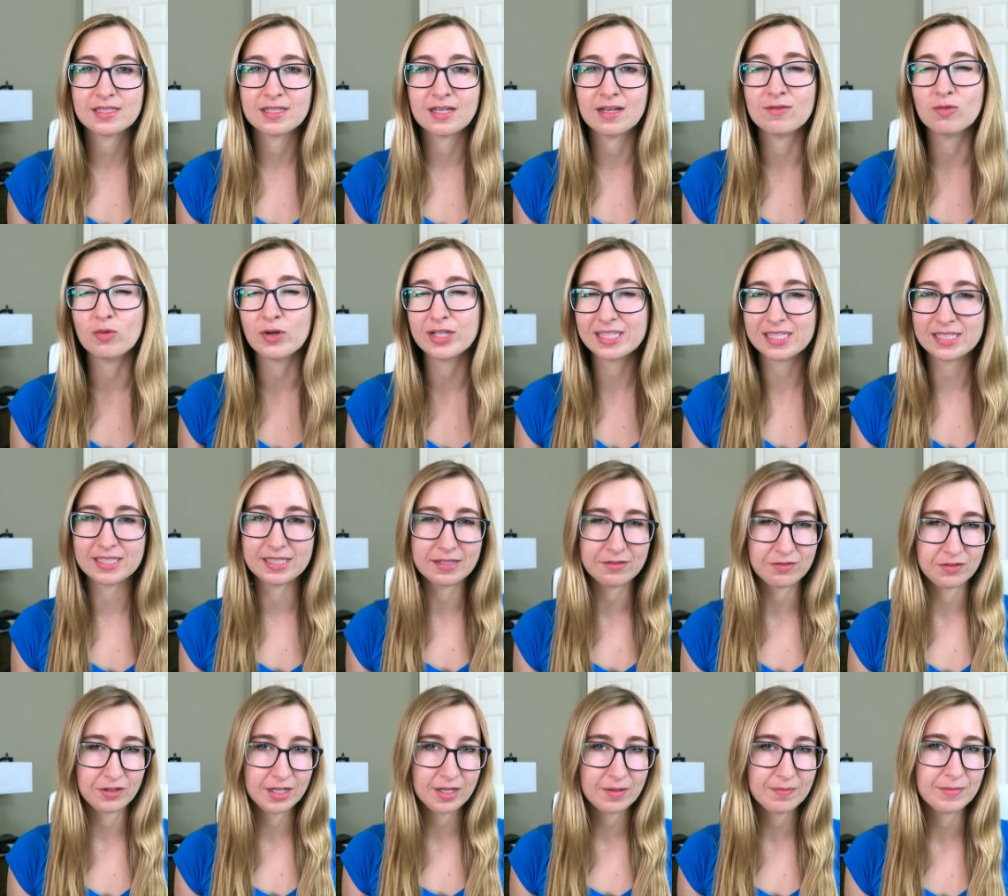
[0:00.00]
of what's
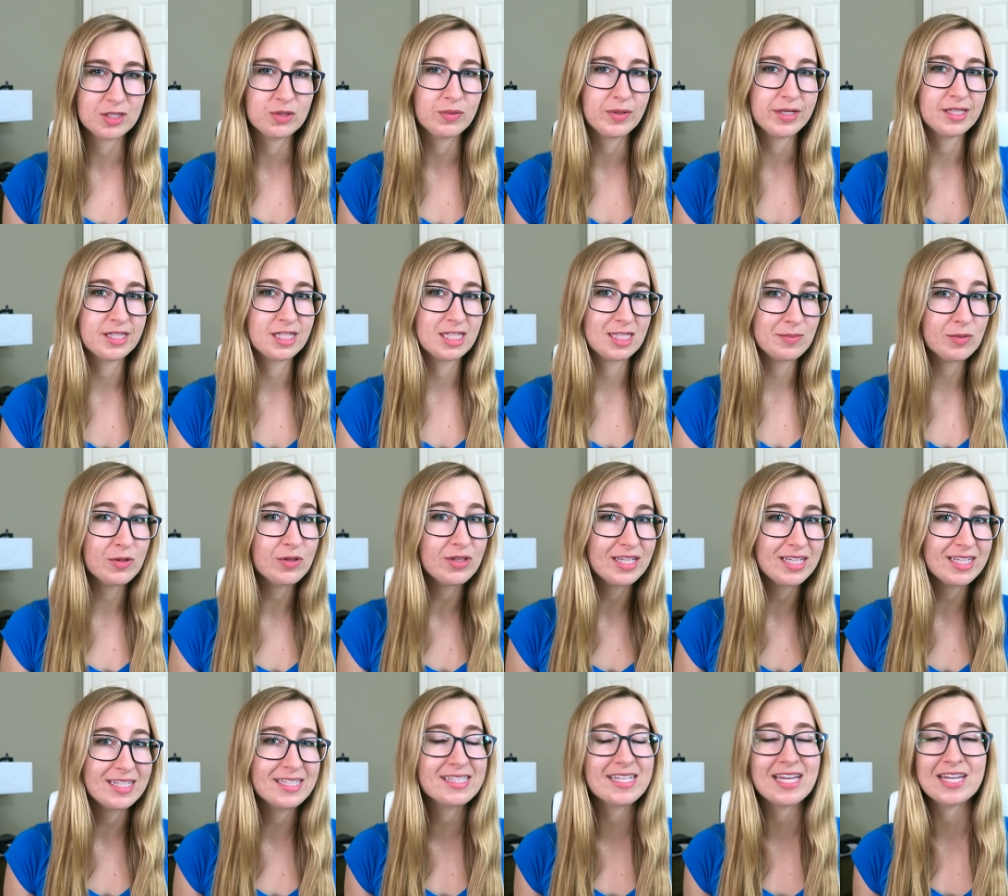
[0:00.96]
different between
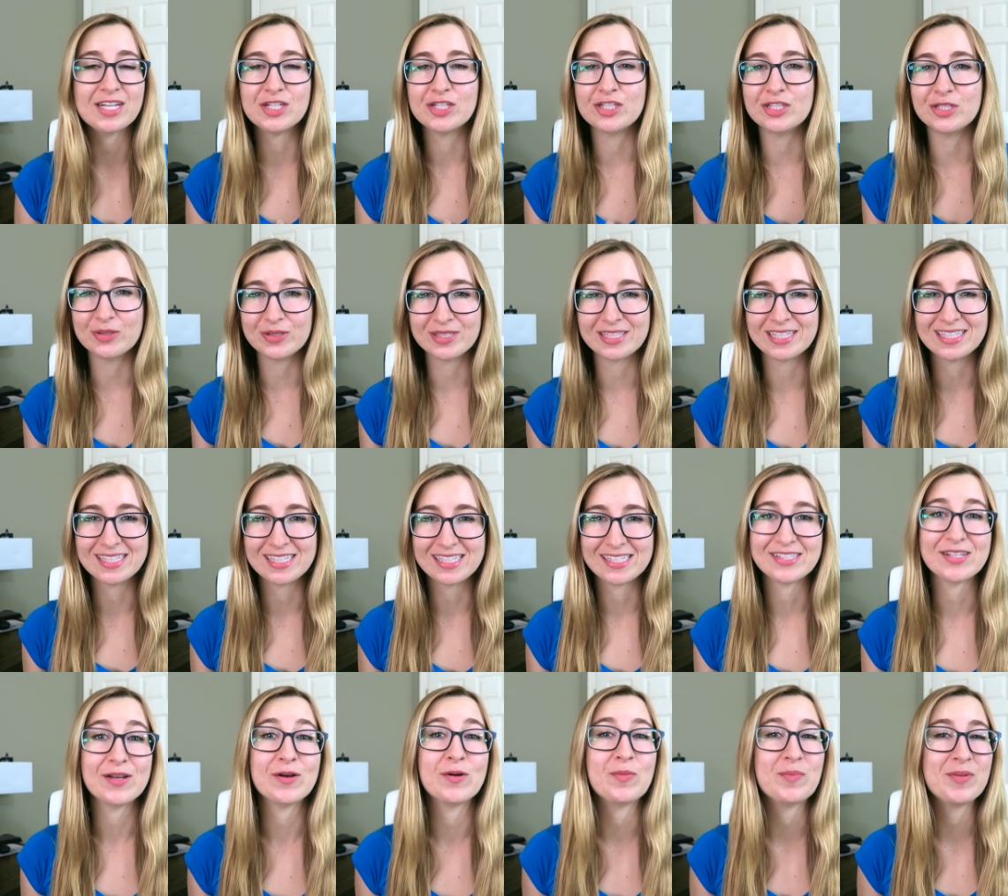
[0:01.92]
smoothies and juices,
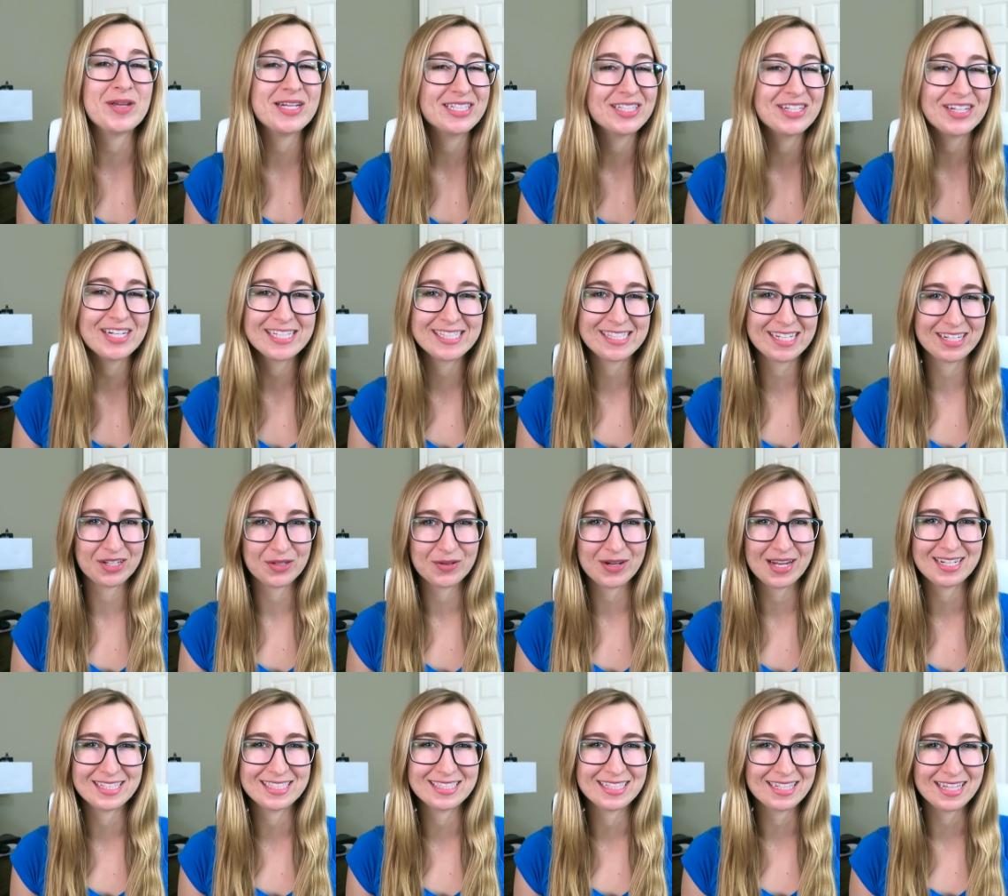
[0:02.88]
so be sure to stick
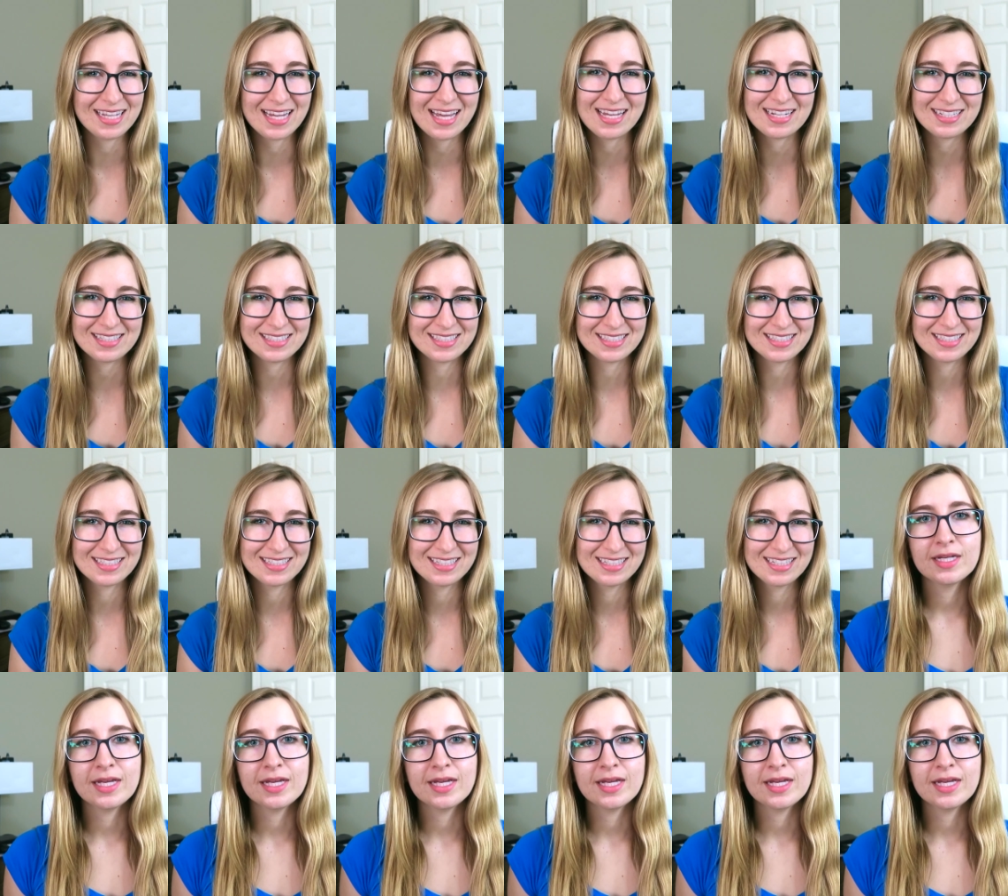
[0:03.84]
around till the end.